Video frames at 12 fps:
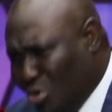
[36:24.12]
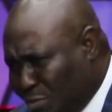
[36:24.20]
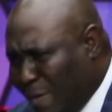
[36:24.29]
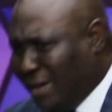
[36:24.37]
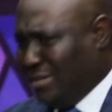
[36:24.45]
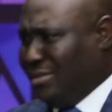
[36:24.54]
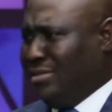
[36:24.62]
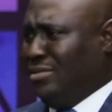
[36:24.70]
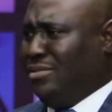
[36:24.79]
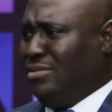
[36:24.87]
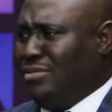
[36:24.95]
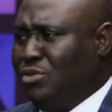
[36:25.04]
your husband.
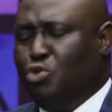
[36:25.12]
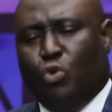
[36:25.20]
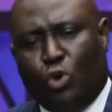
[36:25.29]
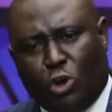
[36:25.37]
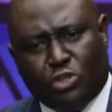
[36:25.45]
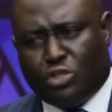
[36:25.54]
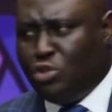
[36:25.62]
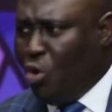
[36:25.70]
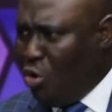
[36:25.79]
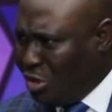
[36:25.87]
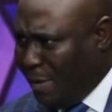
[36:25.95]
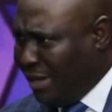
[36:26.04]
You lost
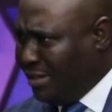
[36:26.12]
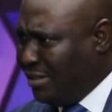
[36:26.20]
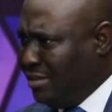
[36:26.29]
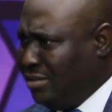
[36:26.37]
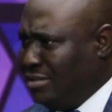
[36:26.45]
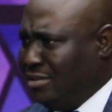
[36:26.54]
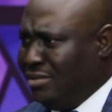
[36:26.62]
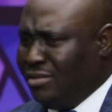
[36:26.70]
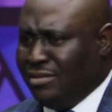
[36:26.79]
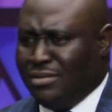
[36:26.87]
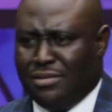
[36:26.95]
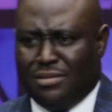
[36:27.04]
your husband.
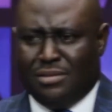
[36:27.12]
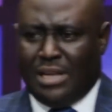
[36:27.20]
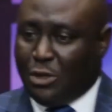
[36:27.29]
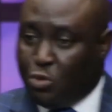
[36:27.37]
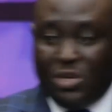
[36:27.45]
They are